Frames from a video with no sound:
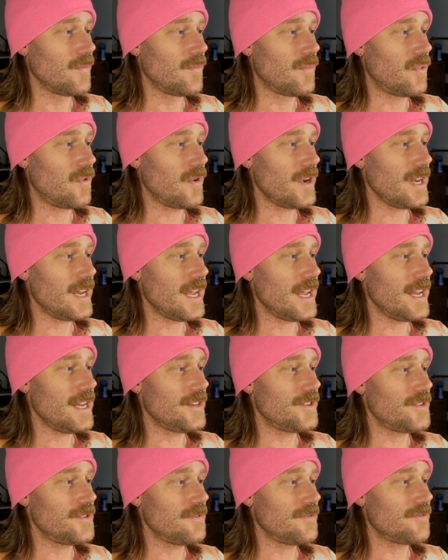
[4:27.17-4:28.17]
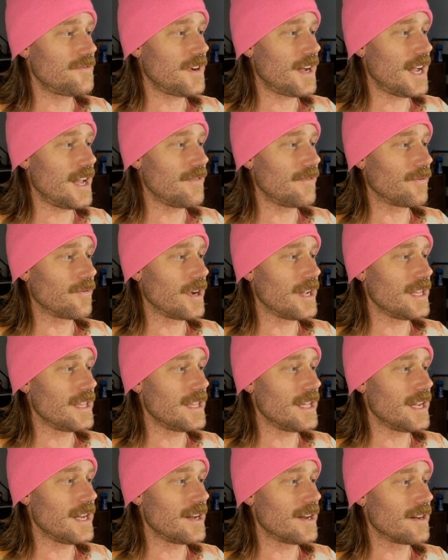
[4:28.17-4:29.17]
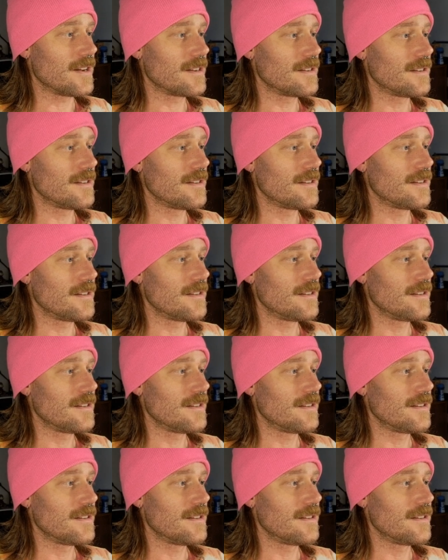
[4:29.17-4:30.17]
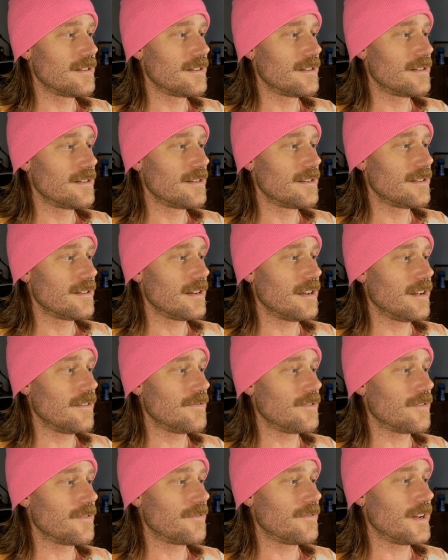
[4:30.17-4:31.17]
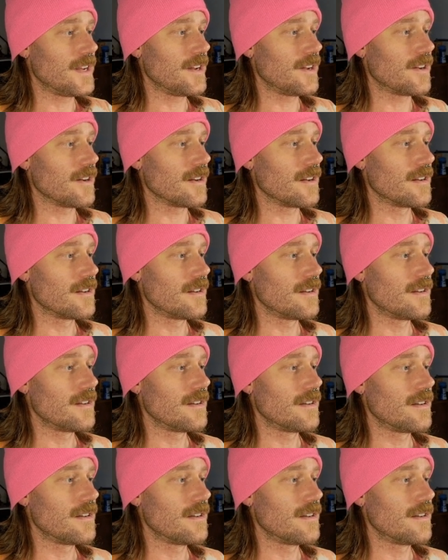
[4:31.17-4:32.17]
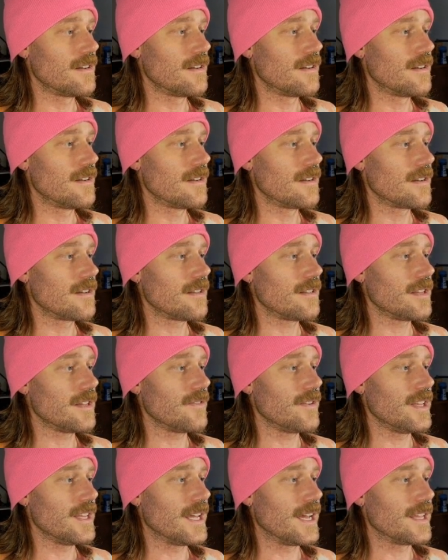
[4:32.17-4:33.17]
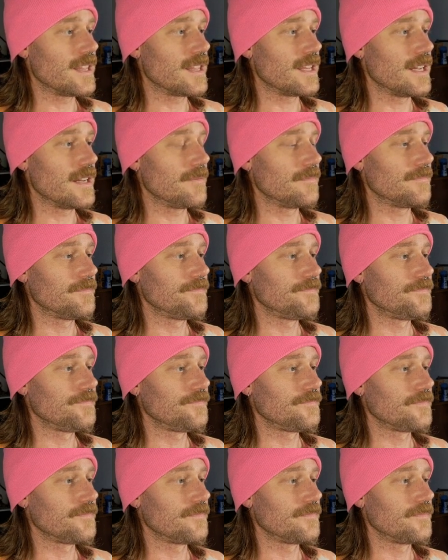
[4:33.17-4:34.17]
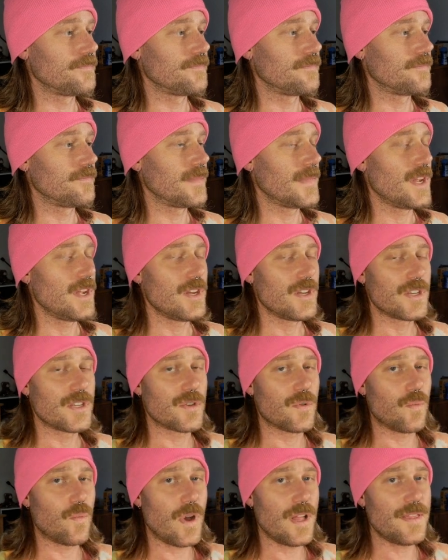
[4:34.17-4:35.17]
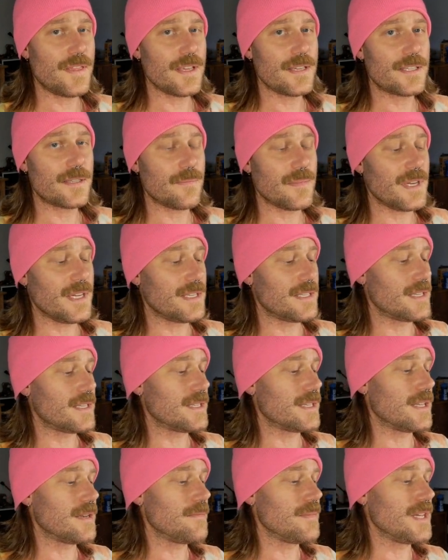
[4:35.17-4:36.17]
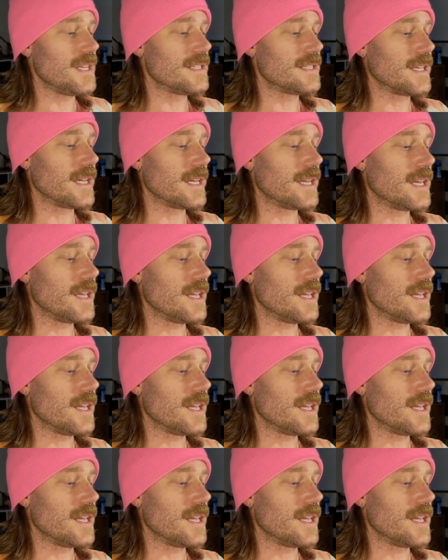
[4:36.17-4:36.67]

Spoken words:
0.825 right there of your finger clearing that thing. So what this means is that it means, like,